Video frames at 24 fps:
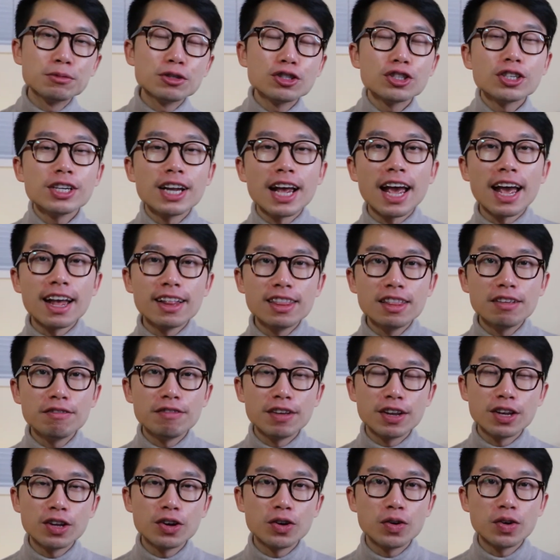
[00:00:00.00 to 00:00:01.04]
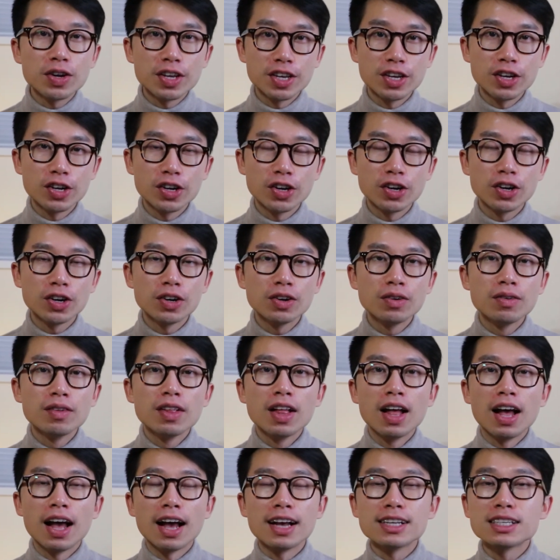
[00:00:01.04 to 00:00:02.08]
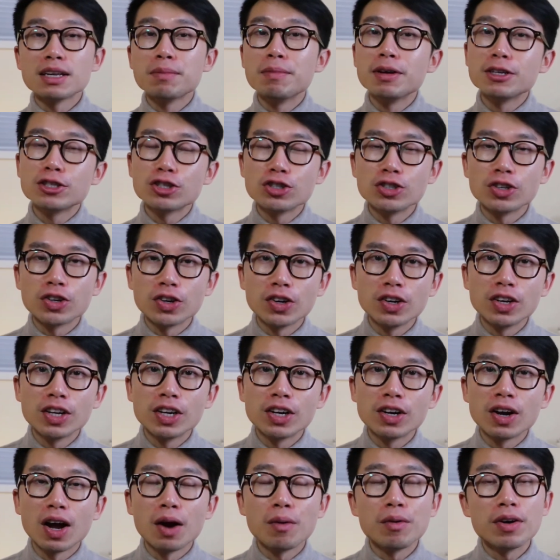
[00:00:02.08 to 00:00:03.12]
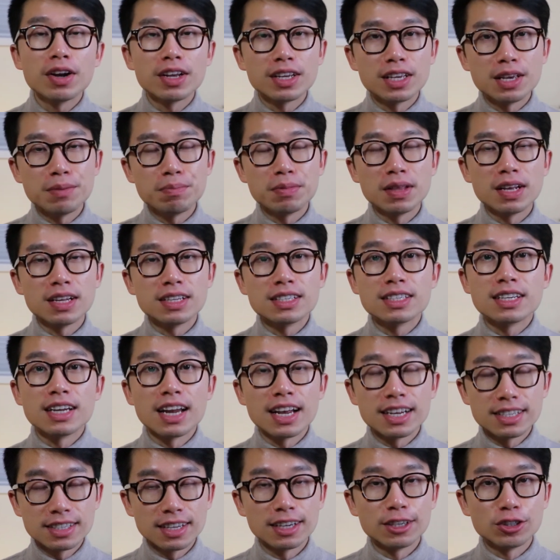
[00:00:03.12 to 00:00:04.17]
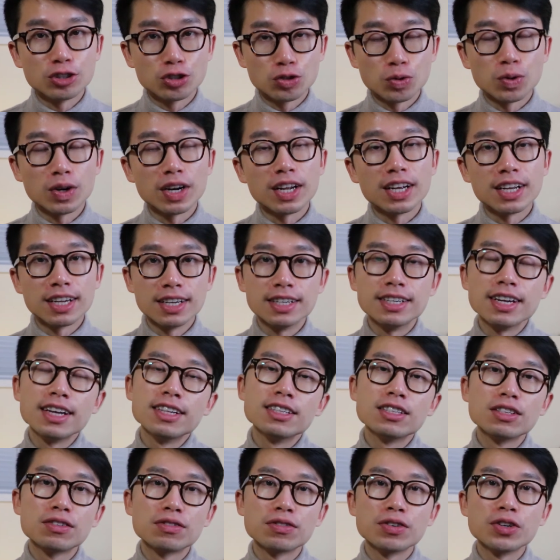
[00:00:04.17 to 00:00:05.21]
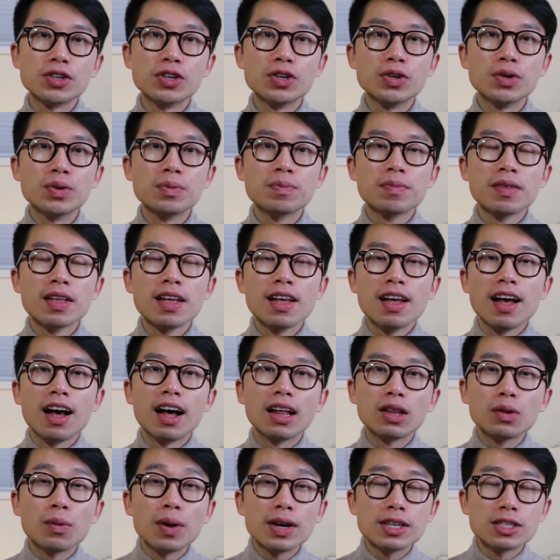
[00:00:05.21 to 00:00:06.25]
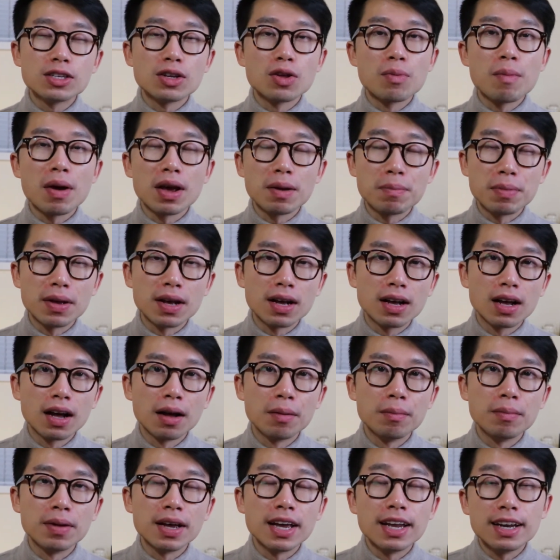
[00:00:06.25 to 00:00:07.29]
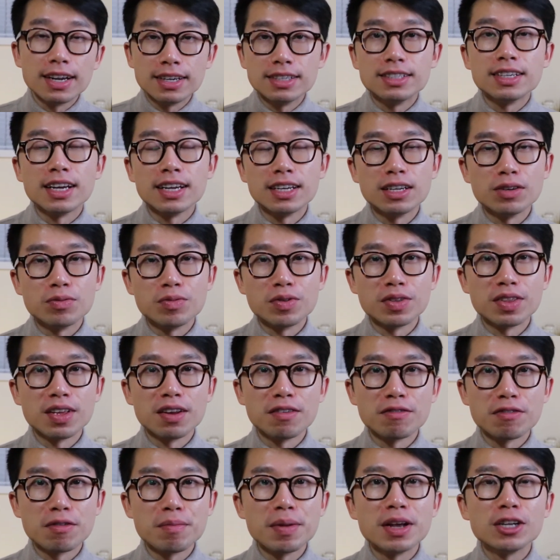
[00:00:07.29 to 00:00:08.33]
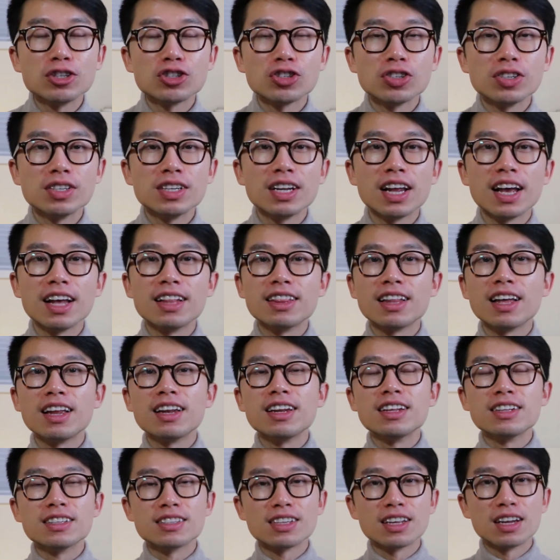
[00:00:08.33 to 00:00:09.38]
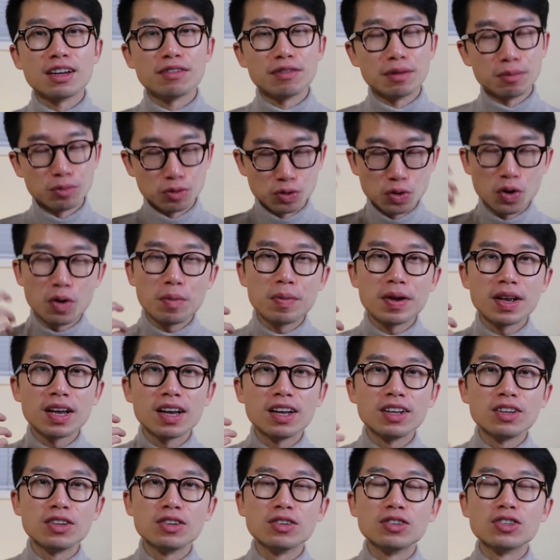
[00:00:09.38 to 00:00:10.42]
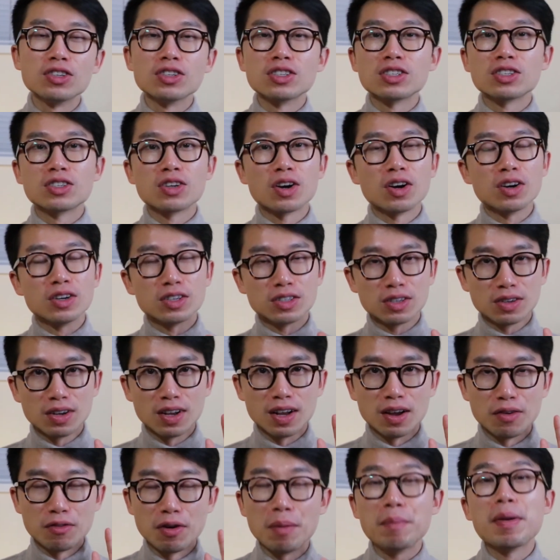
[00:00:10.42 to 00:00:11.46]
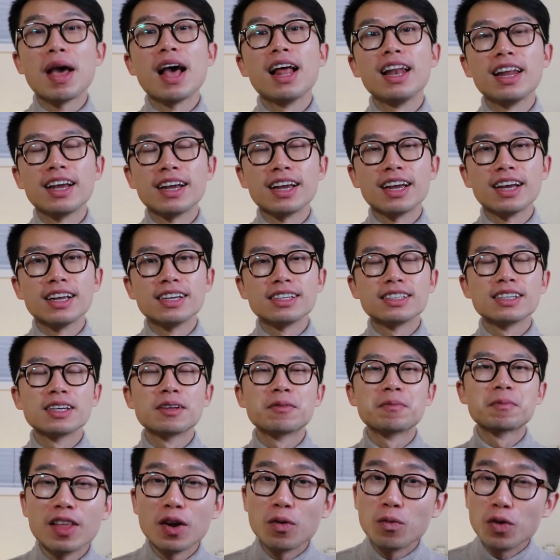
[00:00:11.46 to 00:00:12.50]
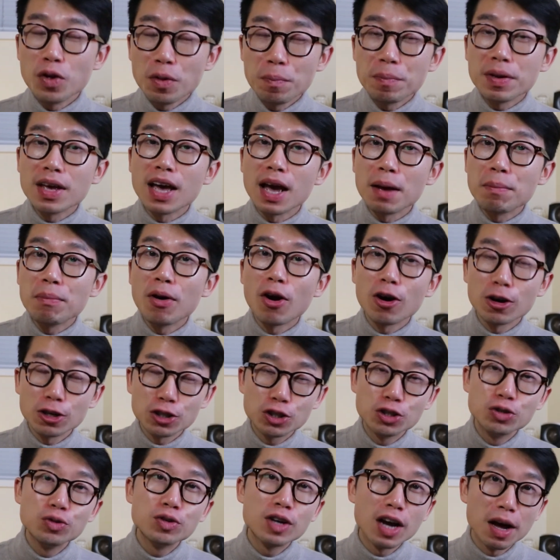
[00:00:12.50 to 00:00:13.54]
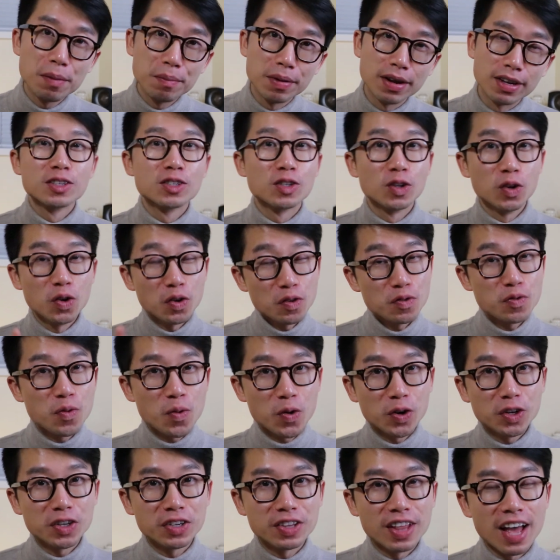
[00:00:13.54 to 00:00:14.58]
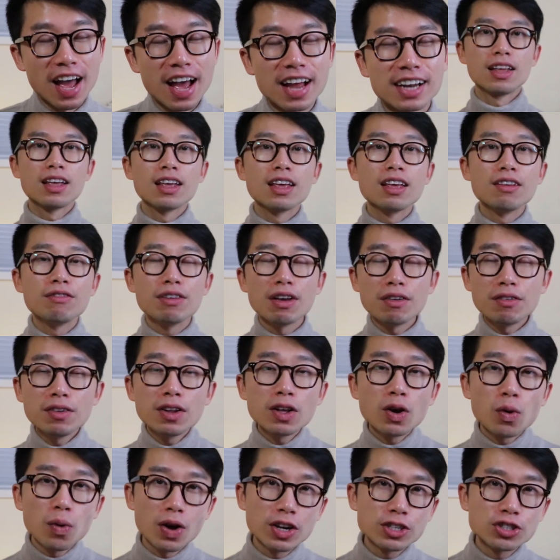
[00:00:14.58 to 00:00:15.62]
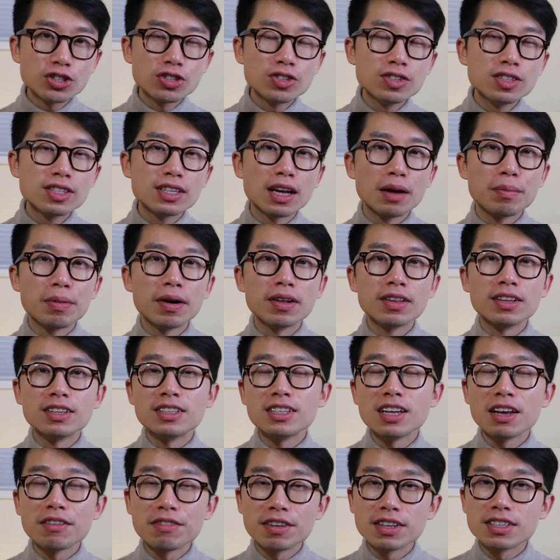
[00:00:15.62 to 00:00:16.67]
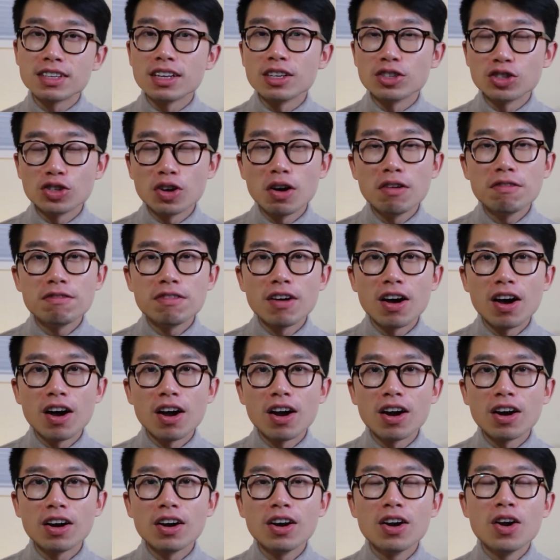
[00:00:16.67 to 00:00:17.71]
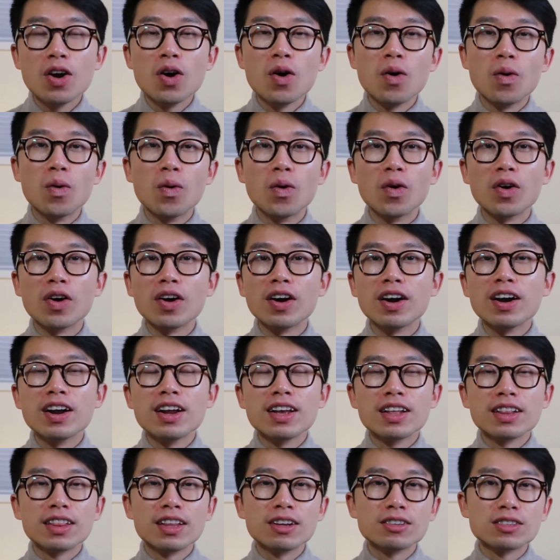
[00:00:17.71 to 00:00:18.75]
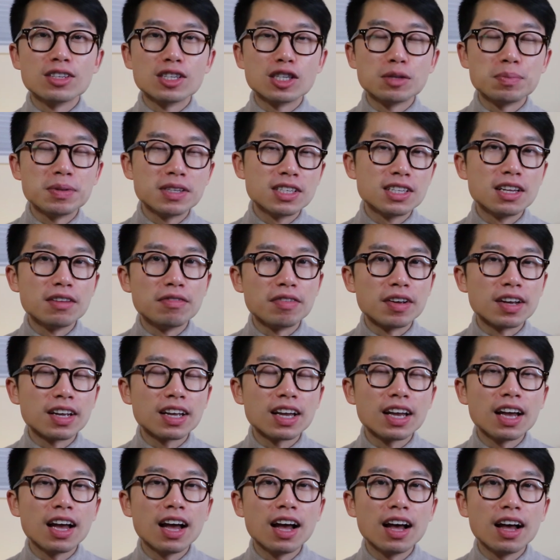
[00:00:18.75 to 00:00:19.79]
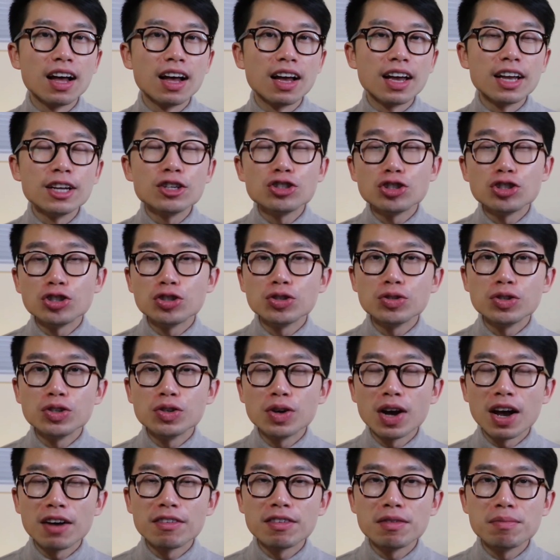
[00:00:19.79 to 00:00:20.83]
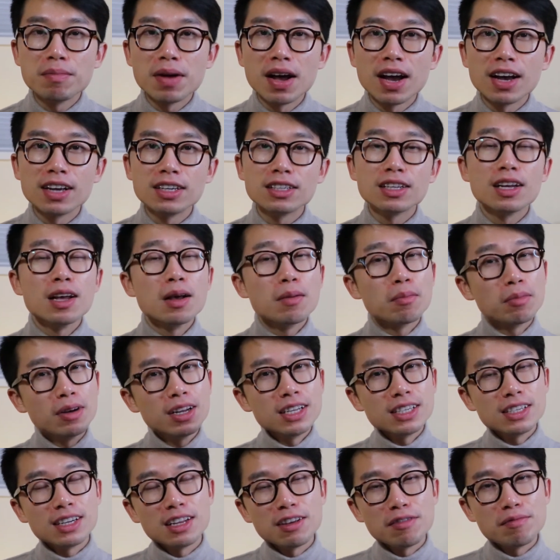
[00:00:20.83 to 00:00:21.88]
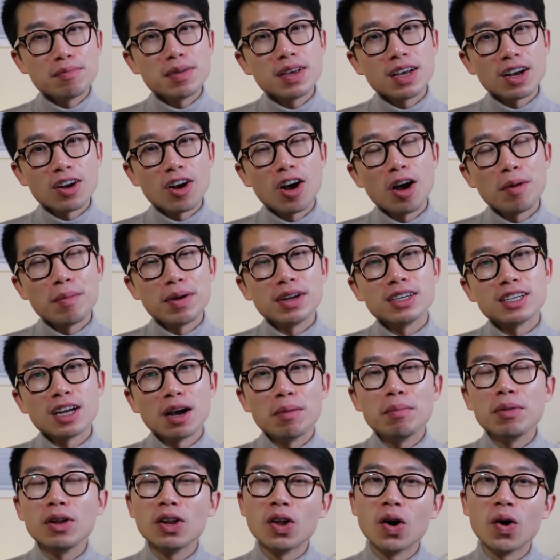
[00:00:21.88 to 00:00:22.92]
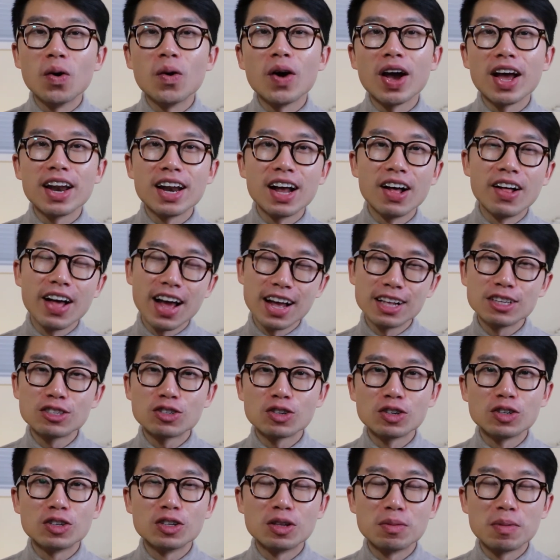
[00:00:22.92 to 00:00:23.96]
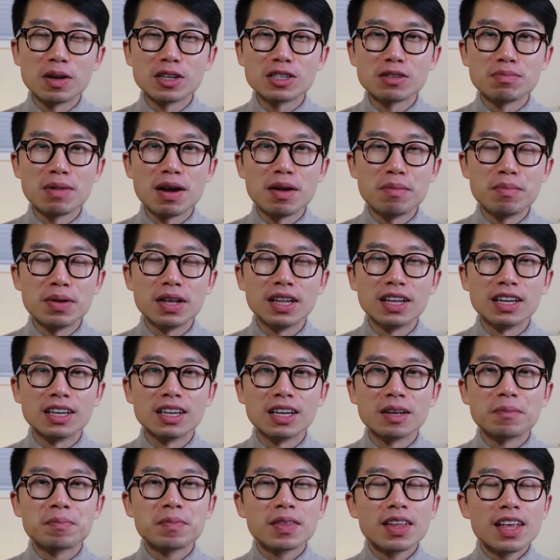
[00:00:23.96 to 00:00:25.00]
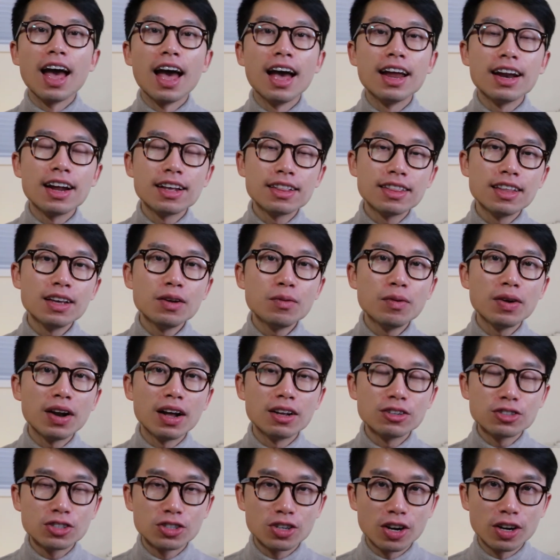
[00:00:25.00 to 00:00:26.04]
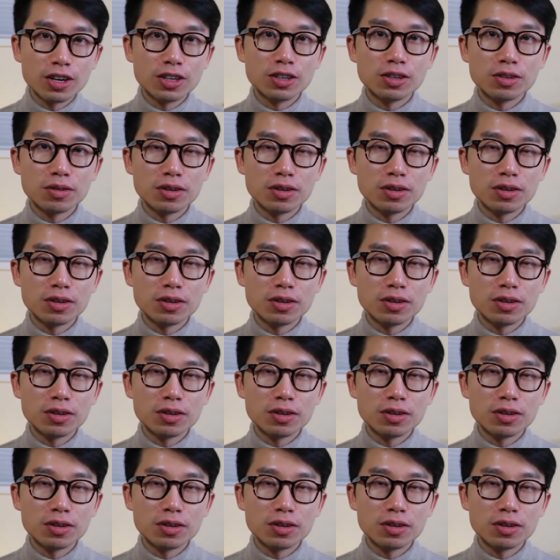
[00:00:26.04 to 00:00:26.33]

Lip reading: just gonna end the video here. As I mentioned earlier, I want to keep things nice and short and condensed for you. Otherwise, you might become inundated with information, and then instead of absorbing it, you just start repelling it. There will be a part 2 coming, so look forward to that. If you have any questions about the TFSA so far, or there's a specific issue you have in mind, please leave me a comment down below and I'll answer it to the best of my ability. And I think what I'll start